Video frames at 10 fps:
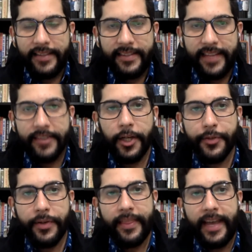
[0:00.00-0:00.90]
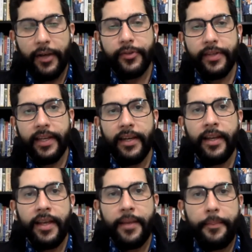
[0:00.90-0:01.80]
600,000
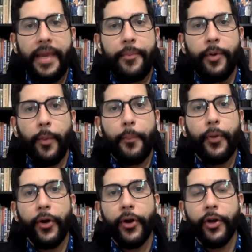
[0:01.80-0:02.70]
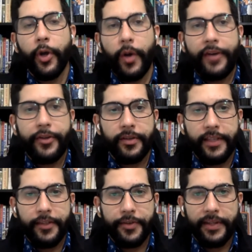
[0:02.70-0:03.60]
people per congressional
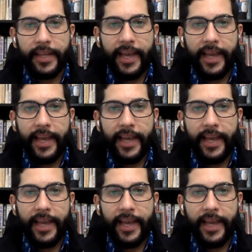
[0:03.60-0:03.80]
district.